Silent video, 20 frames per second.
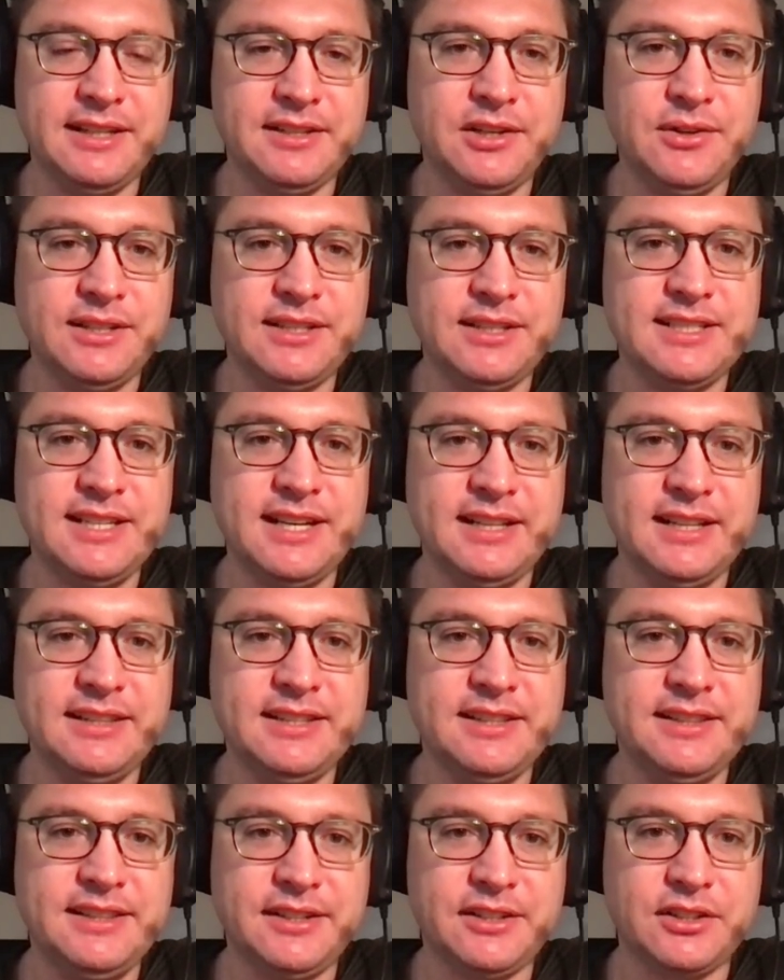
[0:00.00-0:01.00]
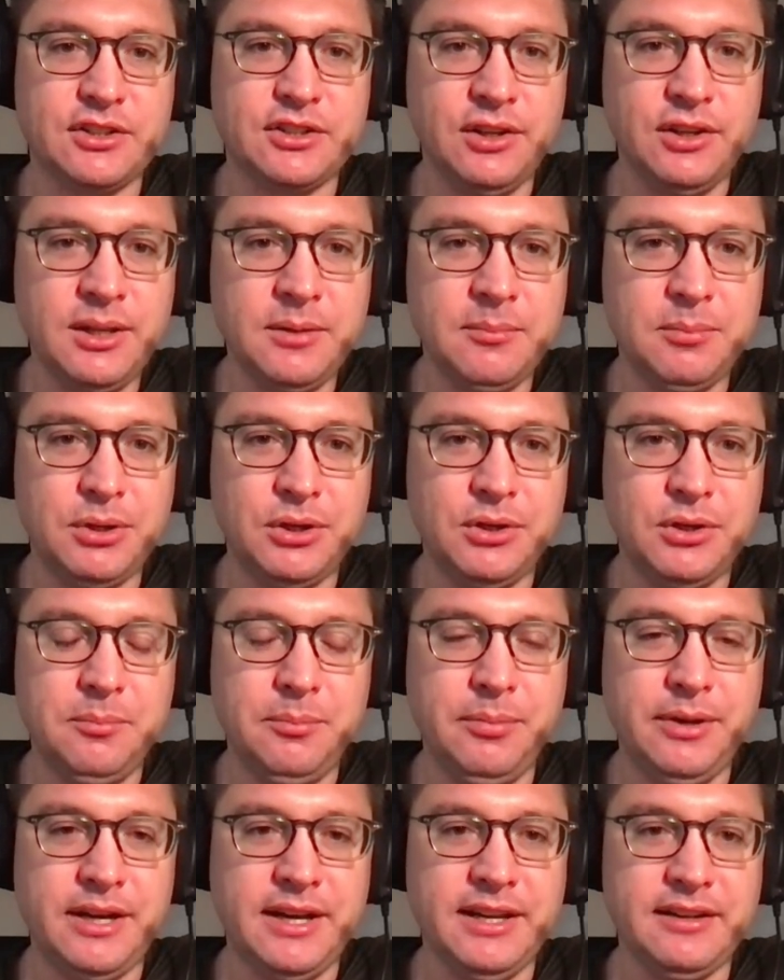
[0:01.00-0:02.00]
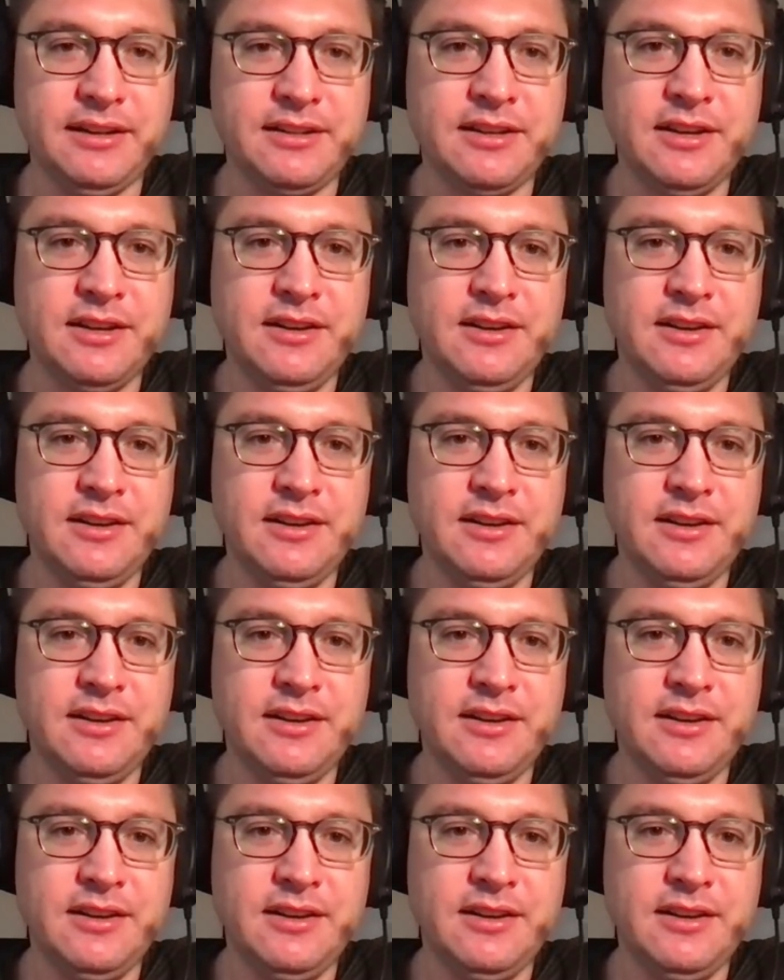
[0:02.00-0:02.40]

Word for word: You know, it's not that they're gullible, but